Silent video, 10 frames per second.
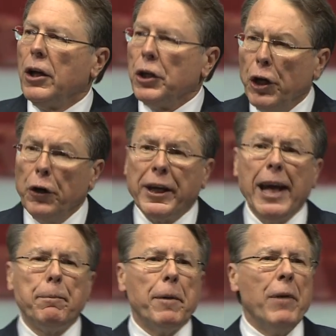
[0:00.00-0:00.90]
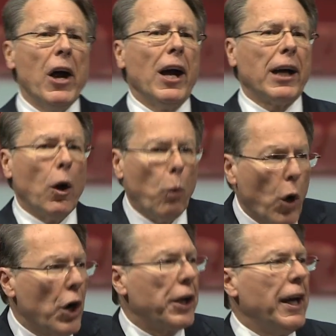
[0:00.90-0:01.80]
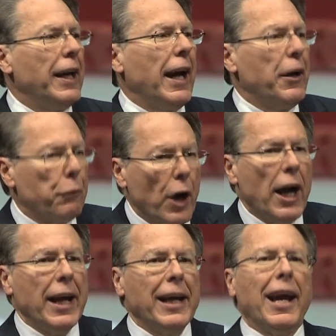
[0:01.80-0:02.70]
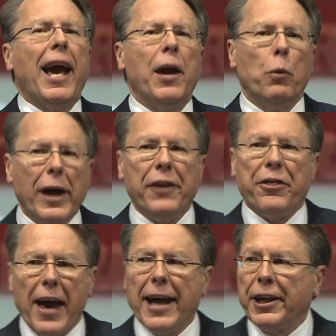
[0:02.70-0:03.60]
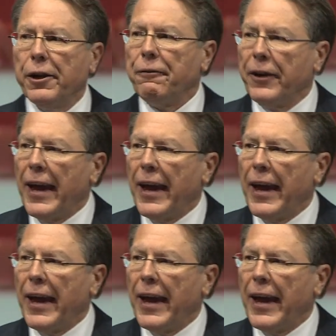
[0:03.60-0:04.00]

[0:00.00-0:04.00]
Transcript: You keep America working and running, and we thank you for